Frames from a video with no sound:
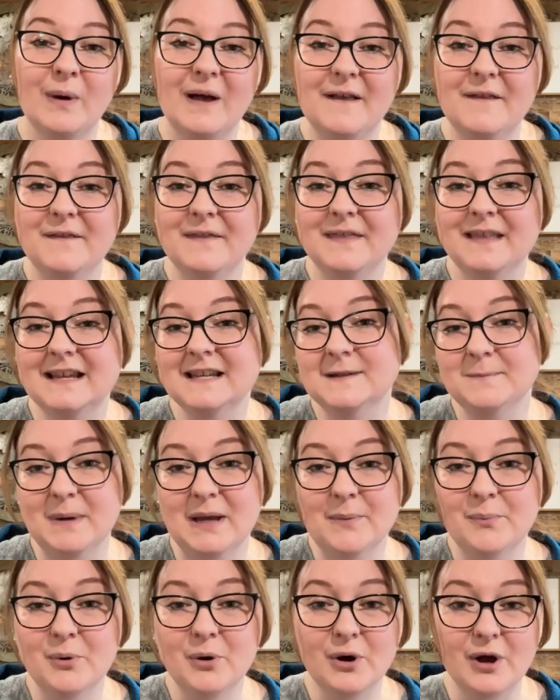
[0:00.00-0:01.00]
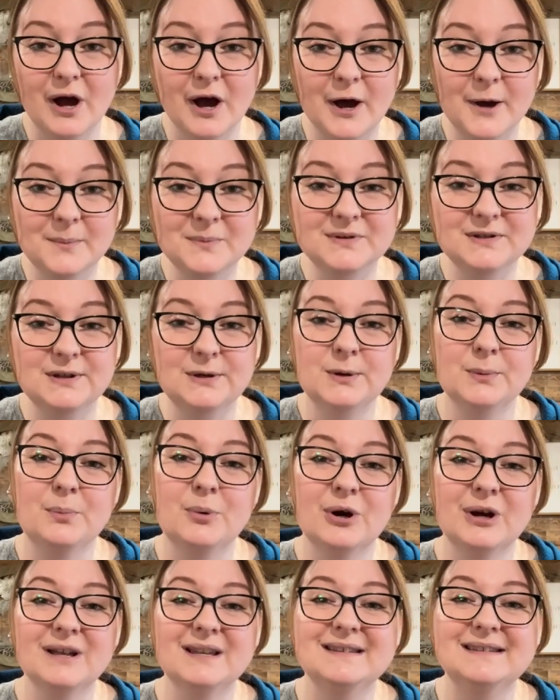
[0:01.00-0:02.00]
when these people come to
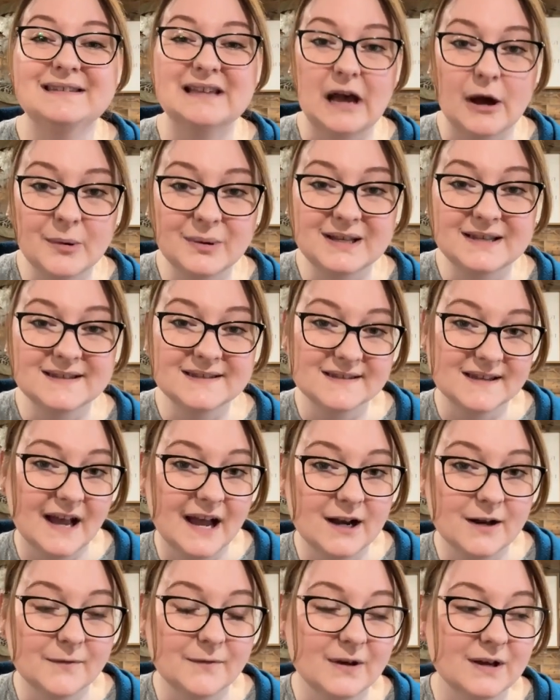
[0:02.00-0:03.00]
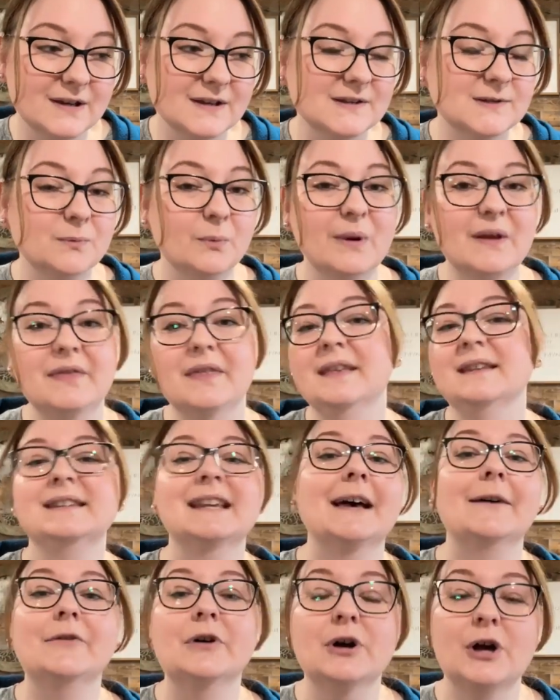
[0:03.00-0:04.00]
put doubt inside of us, when the
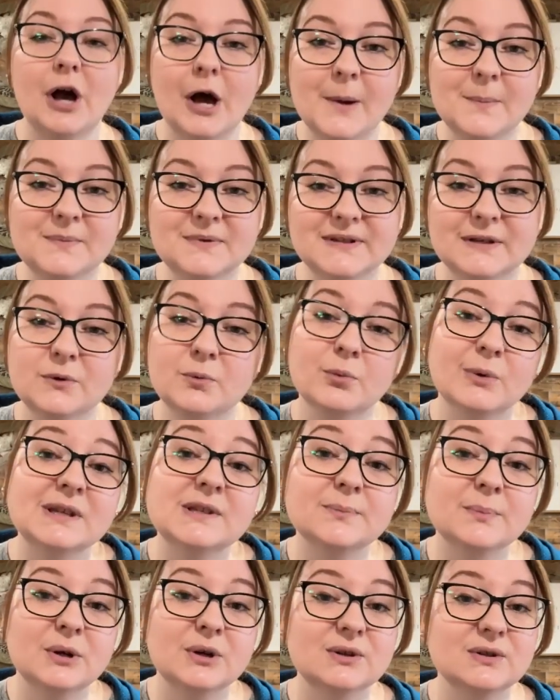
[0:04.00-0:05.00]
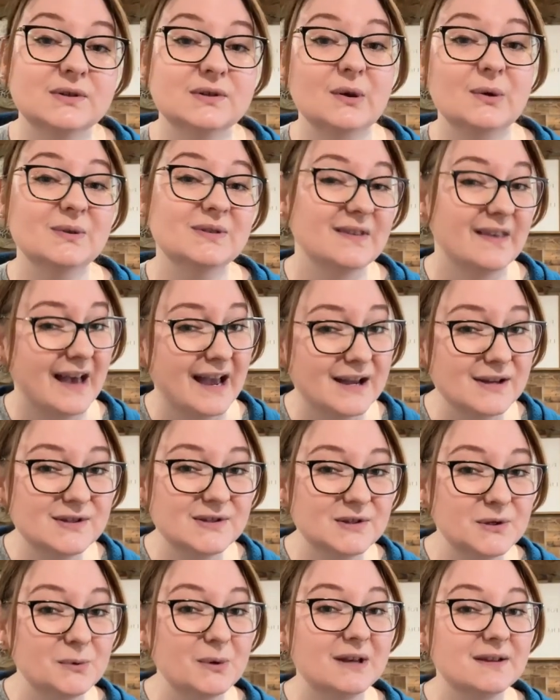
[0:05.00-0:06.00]
devil comes and whispers those
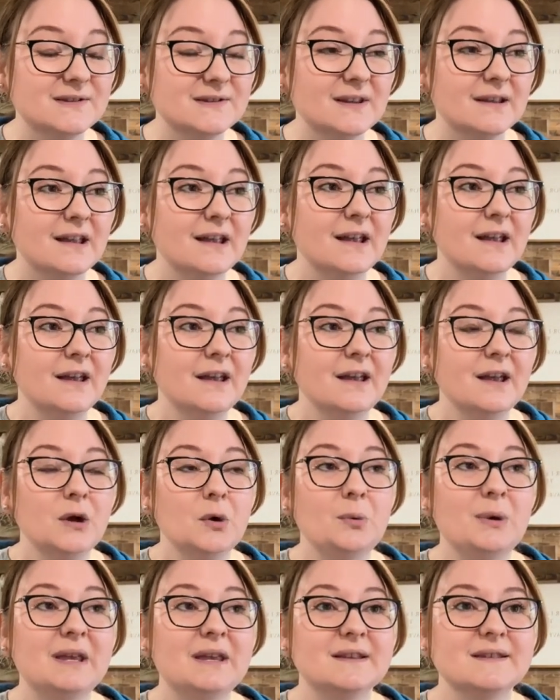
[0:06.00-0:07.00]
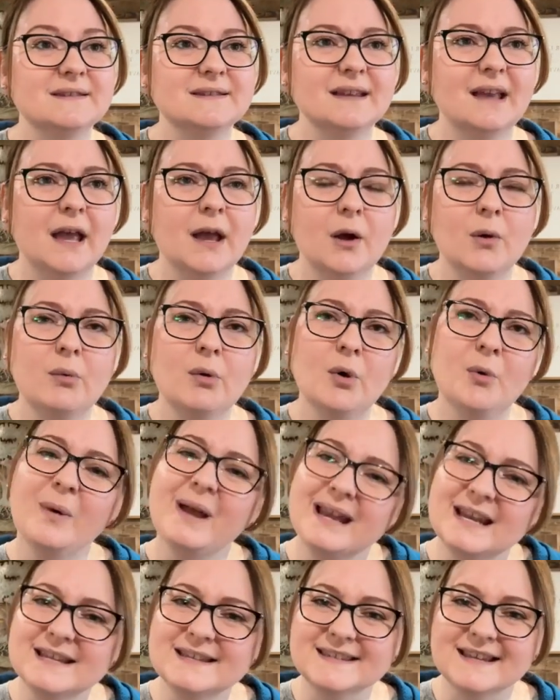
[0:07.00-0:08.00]
lies to us, we can say, well,
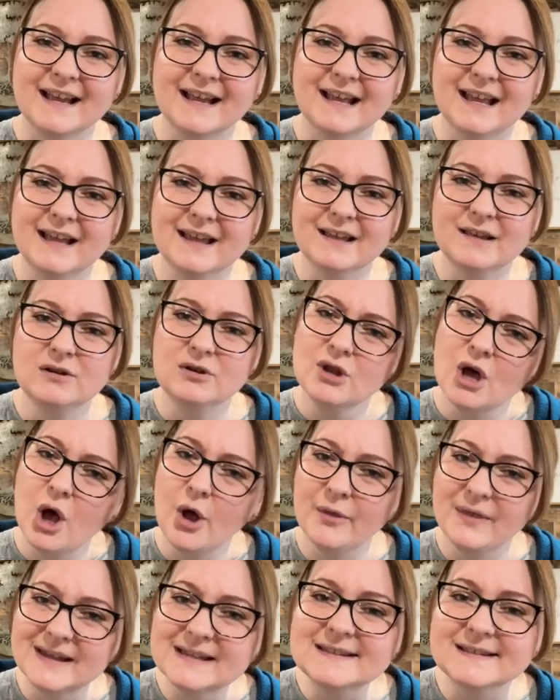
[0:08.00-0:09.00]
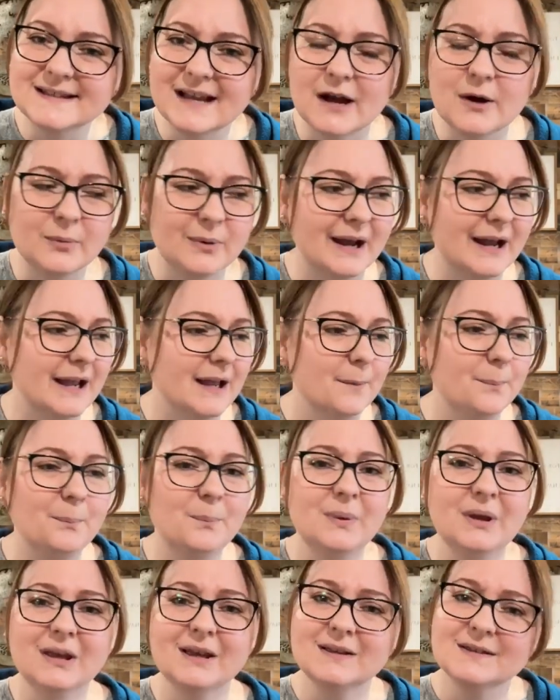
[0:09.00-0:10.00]
wait a second. No, that's not right
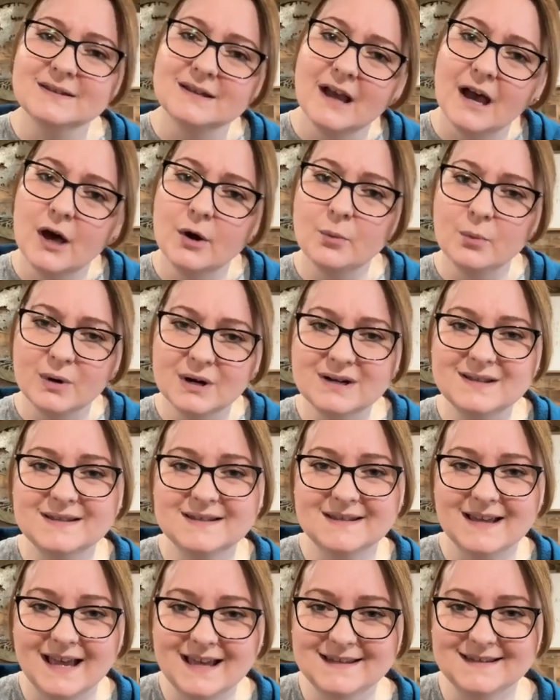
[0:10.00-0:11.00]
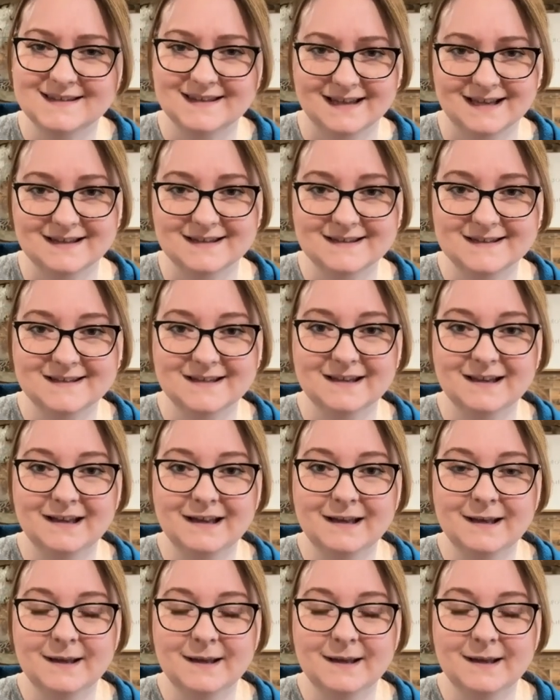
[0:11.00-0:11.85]
because God's word says this.